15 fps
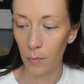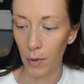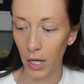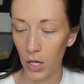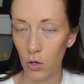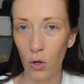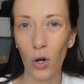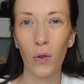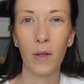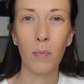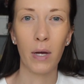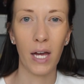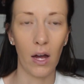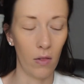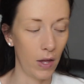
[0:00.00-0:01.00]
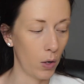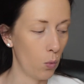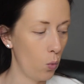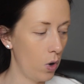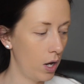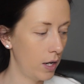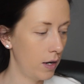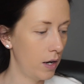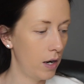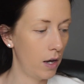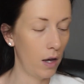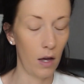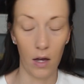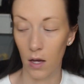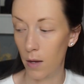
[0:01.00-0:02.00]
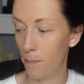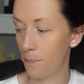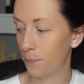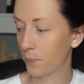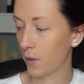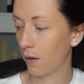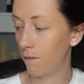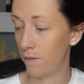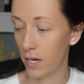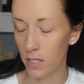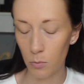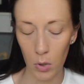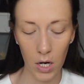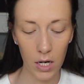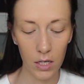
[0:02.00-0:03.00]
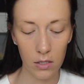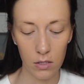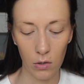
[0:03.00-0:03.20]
but you can only pick out like one face product.